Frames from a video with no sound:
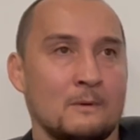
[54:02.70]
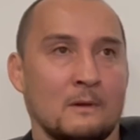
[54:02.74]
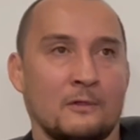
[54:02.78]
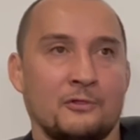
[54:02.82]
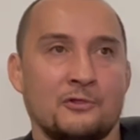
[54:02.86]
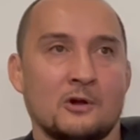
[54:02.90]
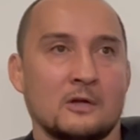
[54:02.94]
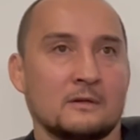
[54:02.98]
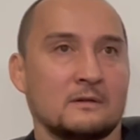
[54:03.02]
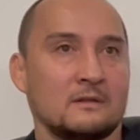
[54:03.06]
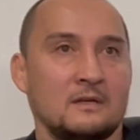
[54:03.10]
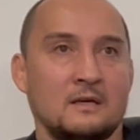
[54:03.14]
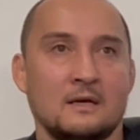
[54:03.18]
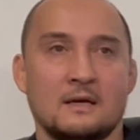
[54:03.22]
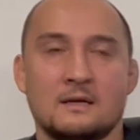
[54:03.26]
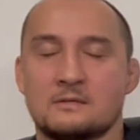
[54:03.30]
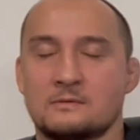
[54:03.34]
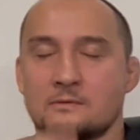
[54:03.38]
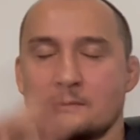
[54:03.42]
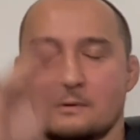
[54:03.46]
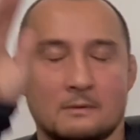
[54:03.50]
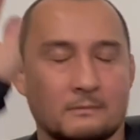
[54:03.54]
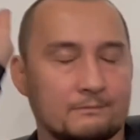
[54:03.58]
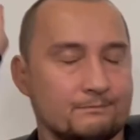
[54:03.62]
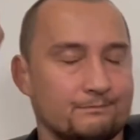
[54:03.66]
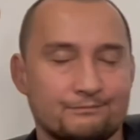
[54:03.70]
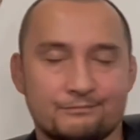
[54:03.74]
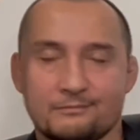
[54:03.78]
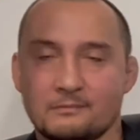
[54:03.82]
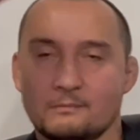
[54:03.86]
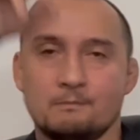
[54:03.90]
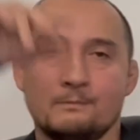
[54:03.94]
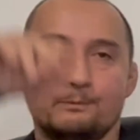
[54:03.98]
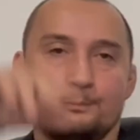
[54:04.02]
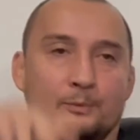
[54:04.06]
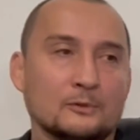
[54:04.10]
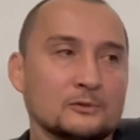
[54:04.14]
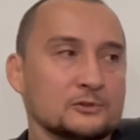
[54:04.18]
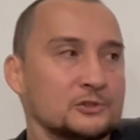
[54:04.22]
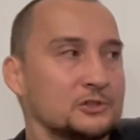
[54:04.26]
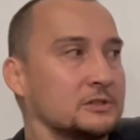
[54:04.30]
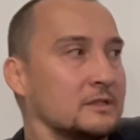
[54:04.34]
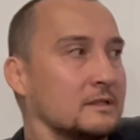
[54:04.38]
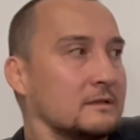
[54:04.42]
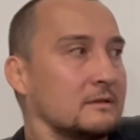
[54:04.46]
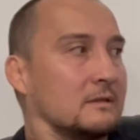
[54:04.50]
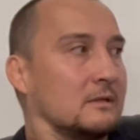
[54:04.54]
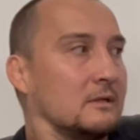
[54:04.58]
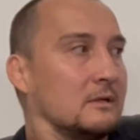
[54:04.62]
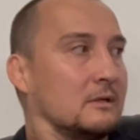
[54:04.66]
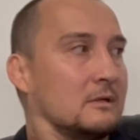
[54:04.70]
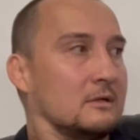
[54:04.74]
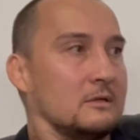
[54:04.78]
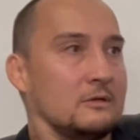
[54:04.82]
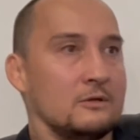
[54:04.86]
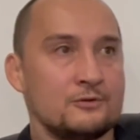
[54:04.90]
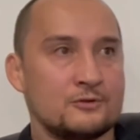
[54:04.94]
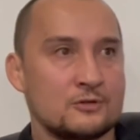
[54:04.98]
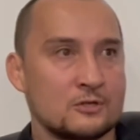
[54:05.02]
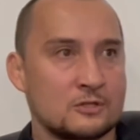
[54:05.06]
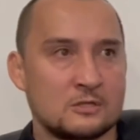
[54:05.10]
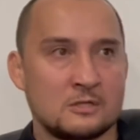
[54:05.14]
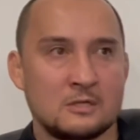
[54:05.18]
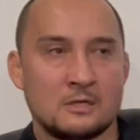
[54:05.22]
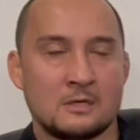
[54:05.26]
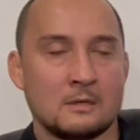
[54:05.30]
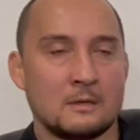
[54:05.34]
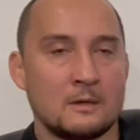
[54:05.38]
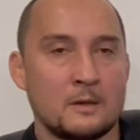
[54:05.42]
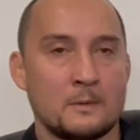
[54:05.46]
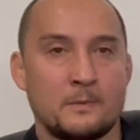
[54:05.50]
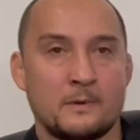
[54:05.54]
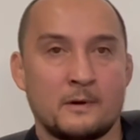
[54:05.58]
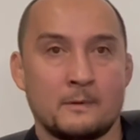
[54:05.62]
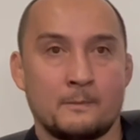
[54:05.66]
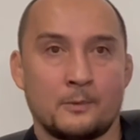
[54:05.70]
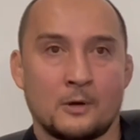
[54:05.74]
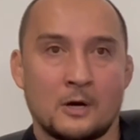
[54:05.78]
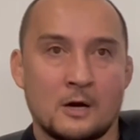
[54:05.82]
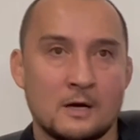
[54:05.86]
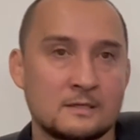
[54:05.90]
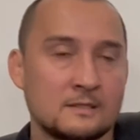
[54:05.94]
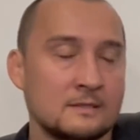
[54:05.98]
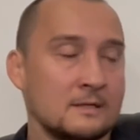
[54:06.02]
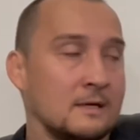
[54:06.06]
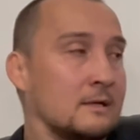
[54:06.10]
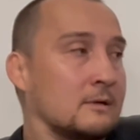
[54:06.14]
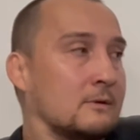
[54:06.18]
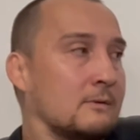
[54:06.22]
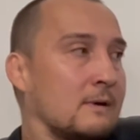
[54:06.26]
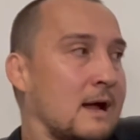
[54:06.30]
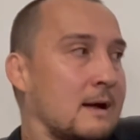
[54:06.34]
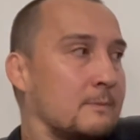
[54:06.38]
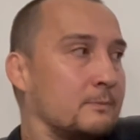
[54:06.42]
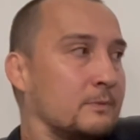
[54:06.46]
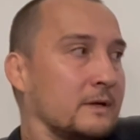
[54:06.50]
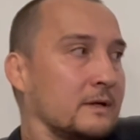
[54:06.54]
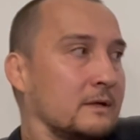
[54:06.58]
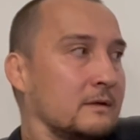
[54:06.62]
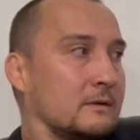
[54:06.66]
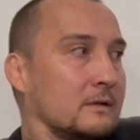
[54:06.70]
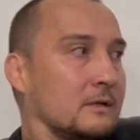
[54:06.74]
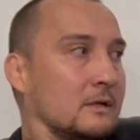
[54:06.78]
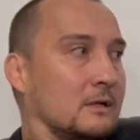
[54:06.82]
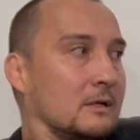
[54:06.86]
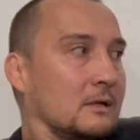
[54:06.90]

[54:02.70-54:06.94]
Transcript: thought kicks were bullshit. You just needed a bit of boxing and grappling.